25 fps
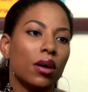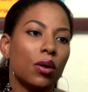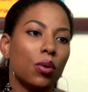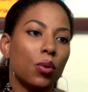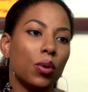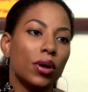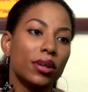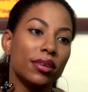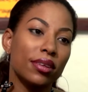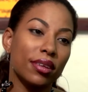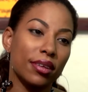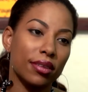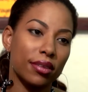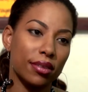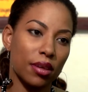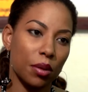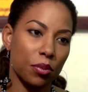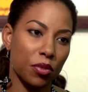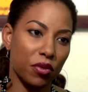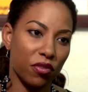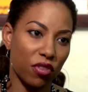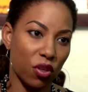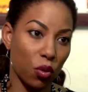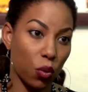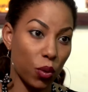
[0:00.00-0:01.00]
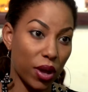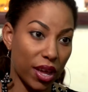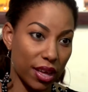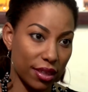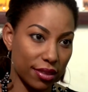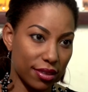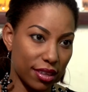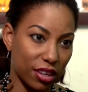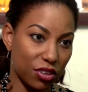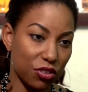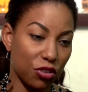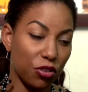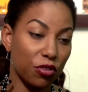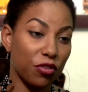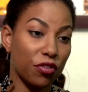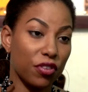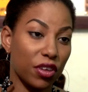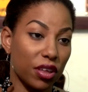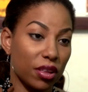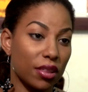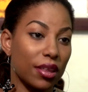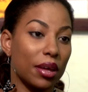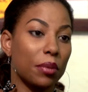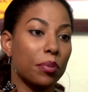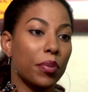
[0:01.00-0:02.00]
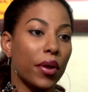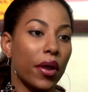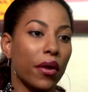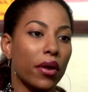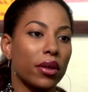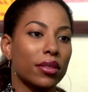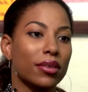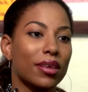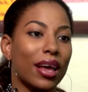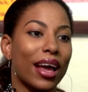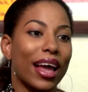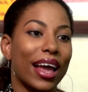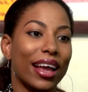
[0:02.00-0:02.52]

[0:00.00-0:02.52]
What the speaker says: What are some of the ways that you feel that parents are